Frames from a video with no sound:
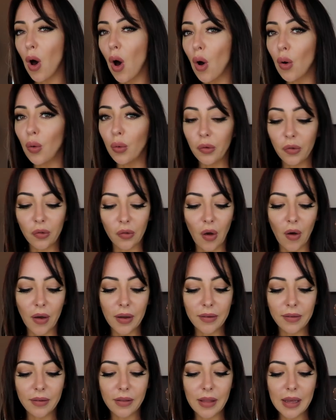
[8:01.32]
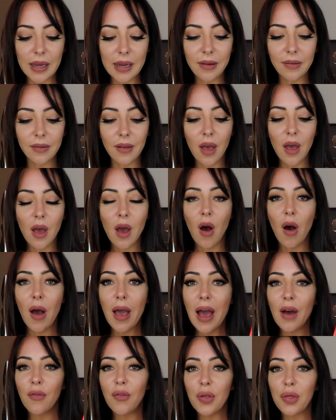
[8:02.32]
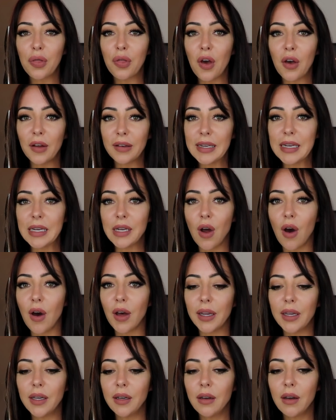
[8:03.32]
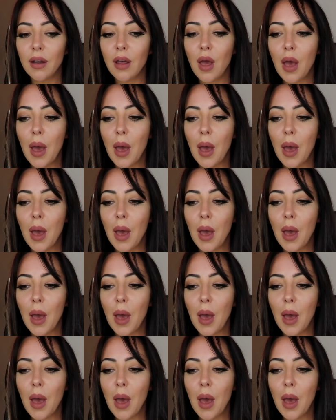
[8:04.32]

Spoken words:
whole size in these. I have a 39,